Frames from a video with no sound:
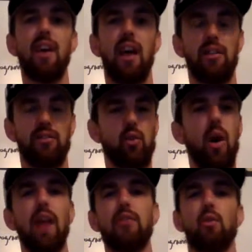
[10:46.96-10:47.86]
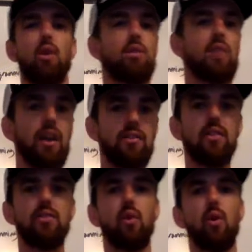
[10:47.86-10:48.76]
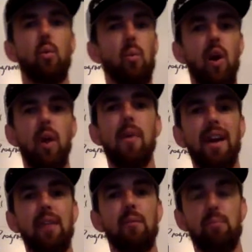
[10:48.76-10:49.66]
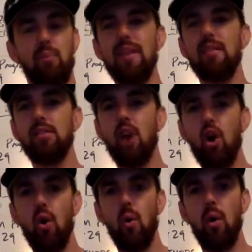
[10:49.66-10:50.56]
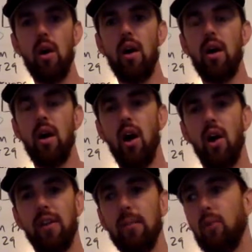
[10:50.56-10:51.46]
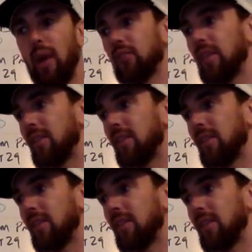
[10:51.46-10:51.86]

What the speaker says: and squats or lunges or wall, again, pretty low on the complexity